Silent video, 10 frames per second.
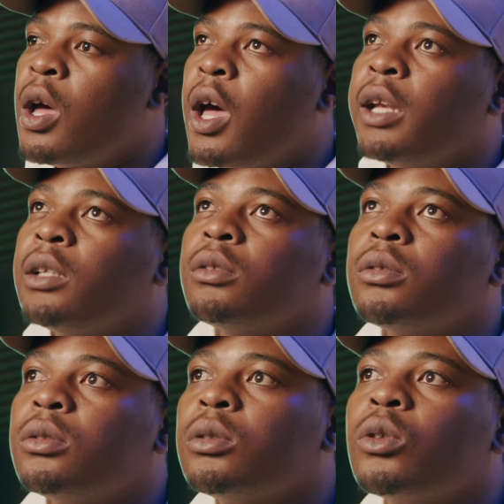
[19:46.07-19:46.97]
And
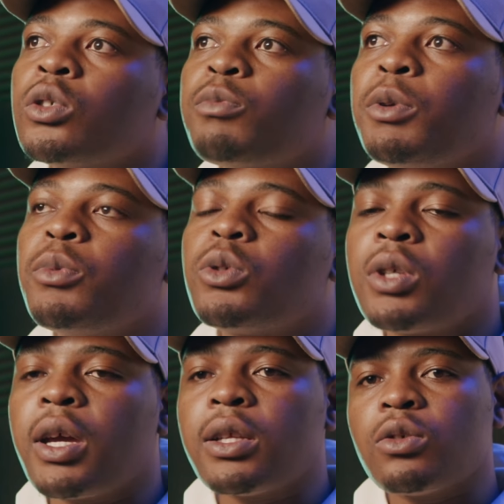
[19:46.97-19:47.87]
those people
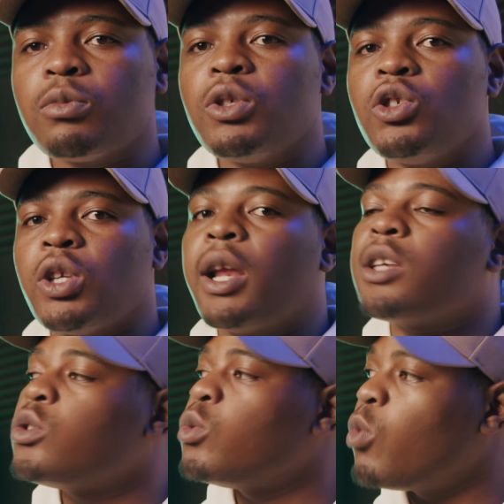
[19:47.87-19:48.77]
tend to be
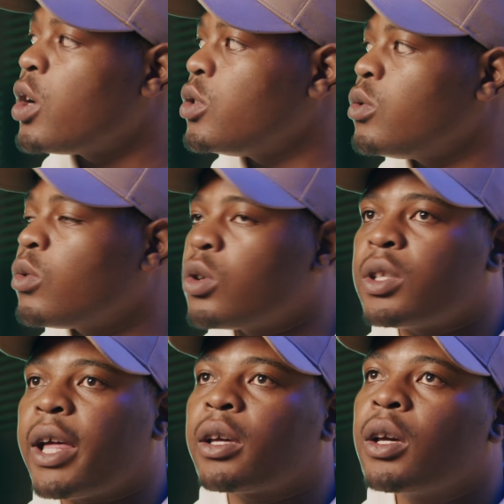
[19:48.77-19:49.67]
jealous towards you, because
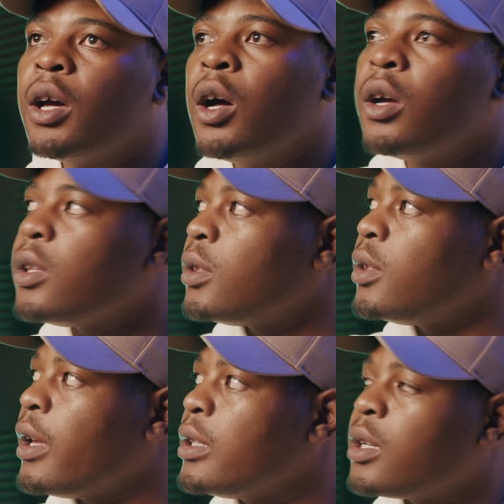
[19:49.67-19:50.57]
like
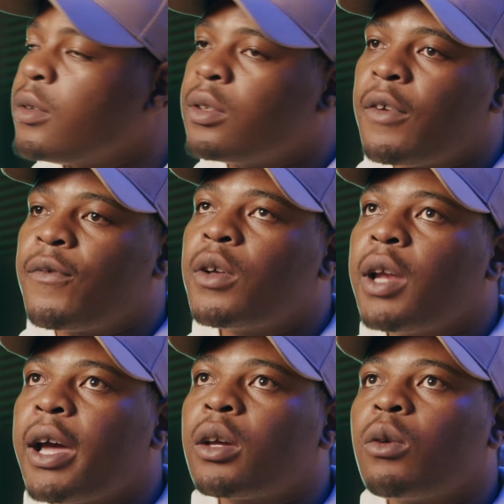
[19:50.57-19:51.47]
they feel
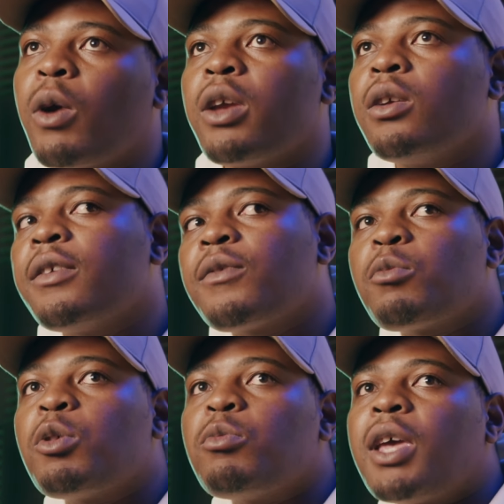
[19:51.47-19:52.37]
like, why are you
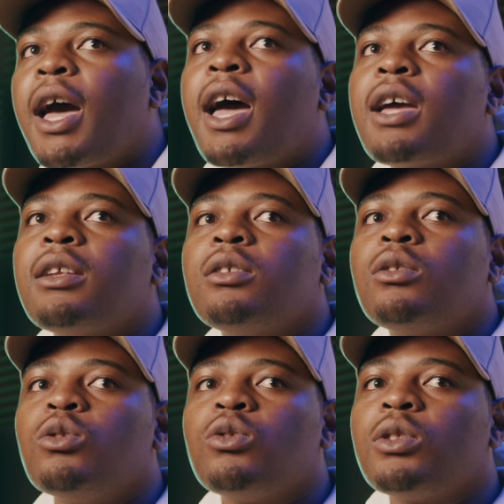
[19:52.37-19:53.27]
leaving me behind?
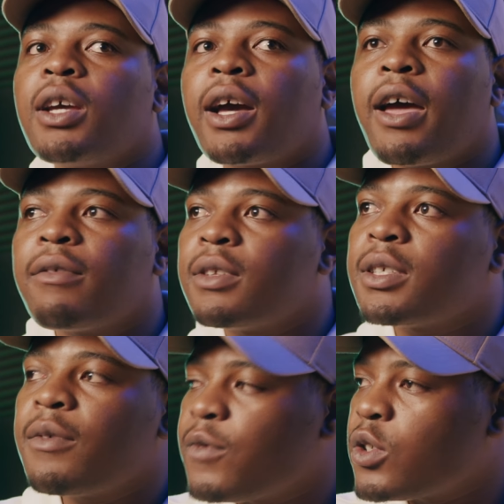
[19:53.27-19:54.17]
Don't you think I have the
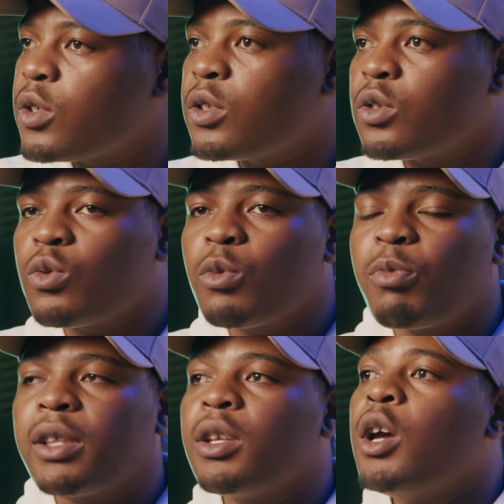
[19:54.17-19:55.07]
same vision as you?
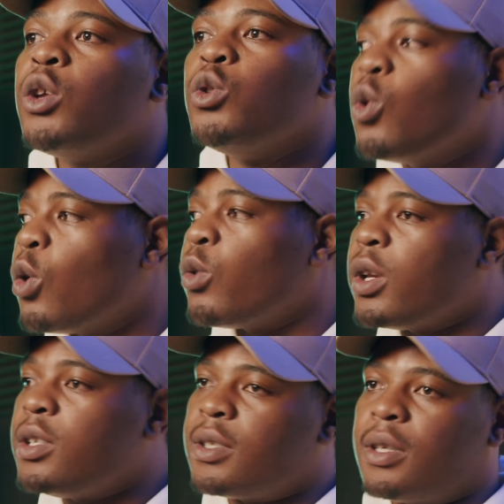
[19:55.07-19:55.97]
But you
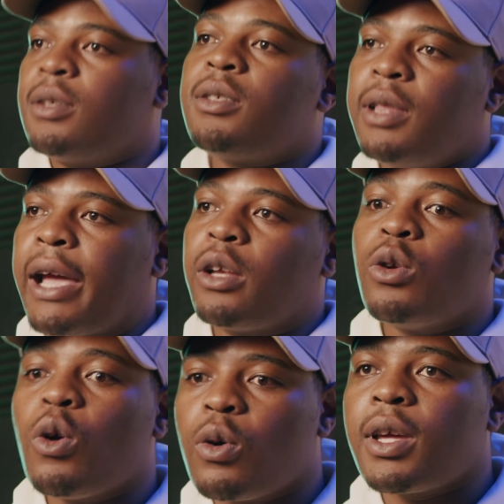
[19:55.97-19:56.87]
already like
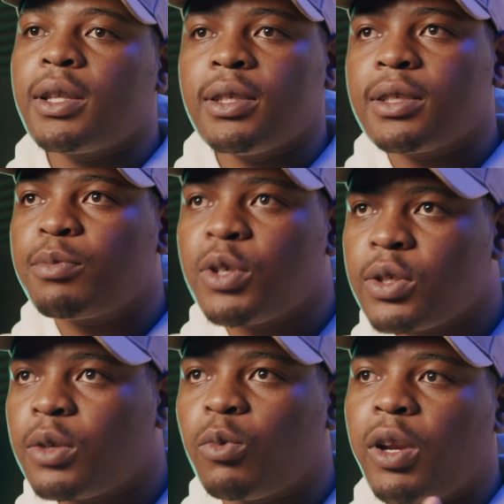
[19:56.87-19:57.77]
know that this
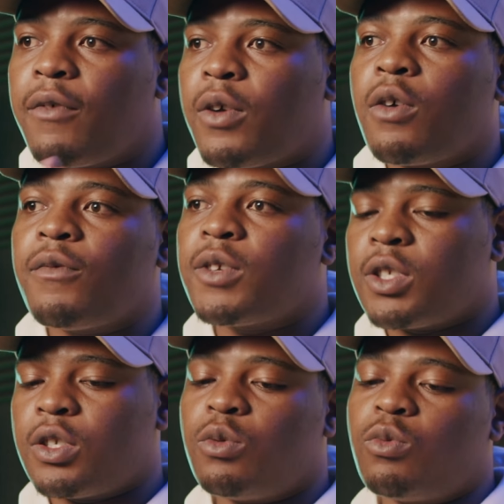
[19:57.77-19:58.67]
person, whenever
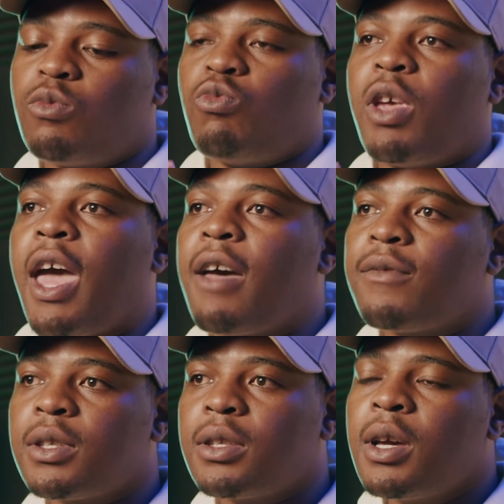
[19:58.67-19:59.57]
conversation we have
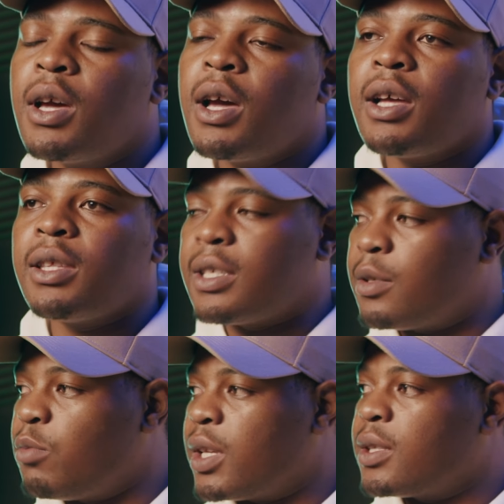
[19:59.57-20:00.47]
it, it
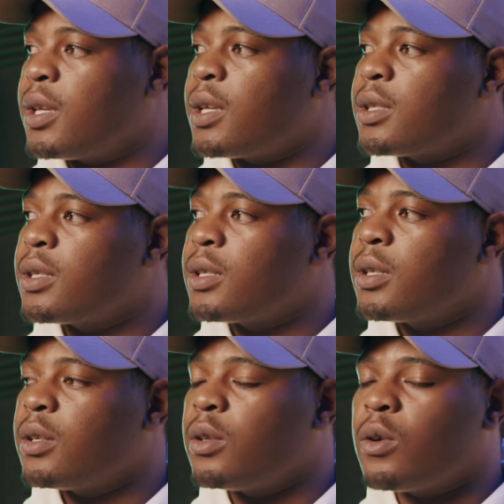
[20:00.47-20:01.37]
doesn't make sense,
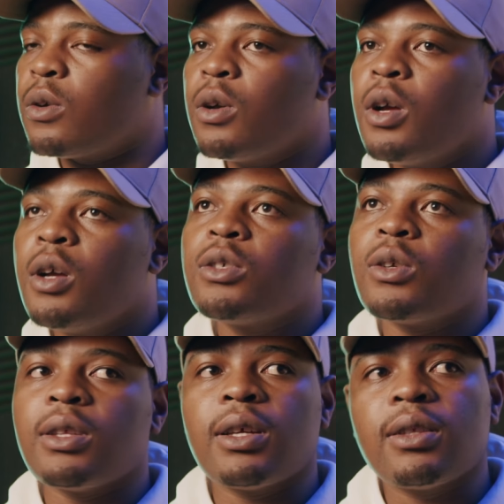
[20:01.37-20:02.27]
you know?
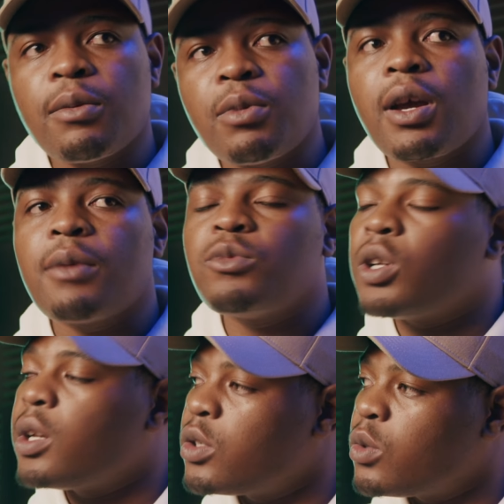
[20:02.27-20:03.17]
So then they become
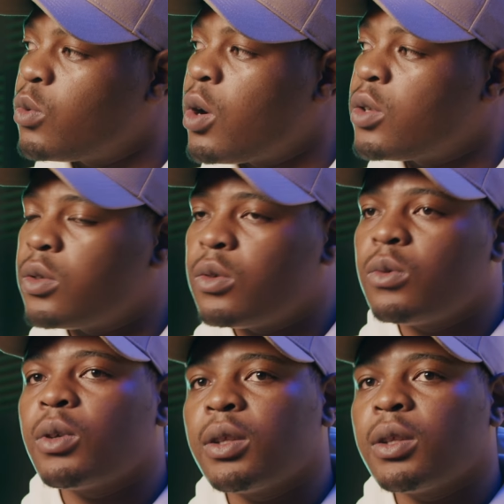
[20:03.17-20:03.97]
jealous towards you.